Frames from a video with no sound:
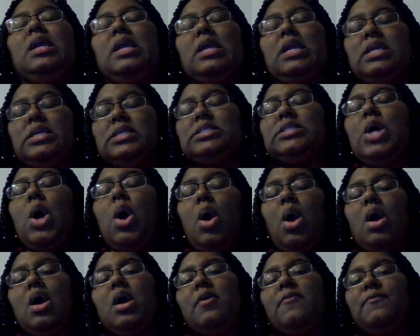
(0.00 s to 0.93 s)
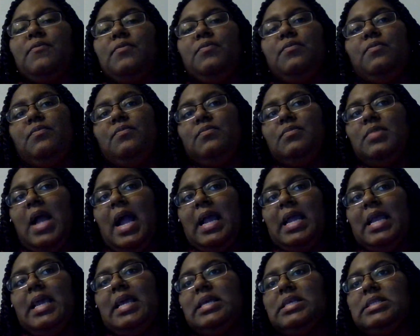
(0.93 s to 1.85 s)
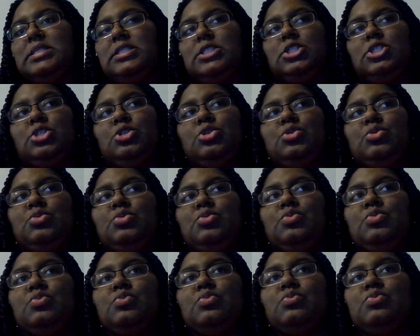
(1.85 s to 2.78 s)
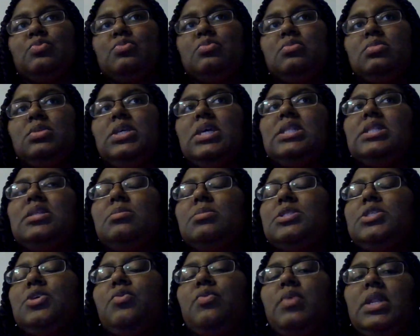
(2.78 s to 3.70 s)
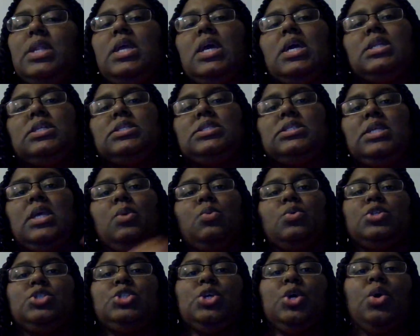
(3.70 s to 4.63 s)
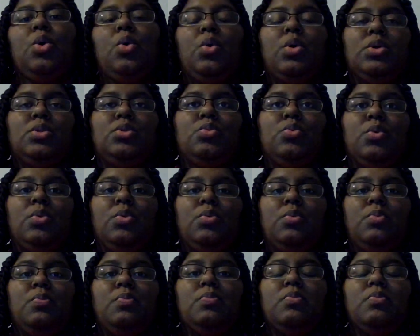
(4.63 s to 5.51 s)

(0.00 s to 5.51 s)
It's hard, I guess, to get them to really understand what you're going through.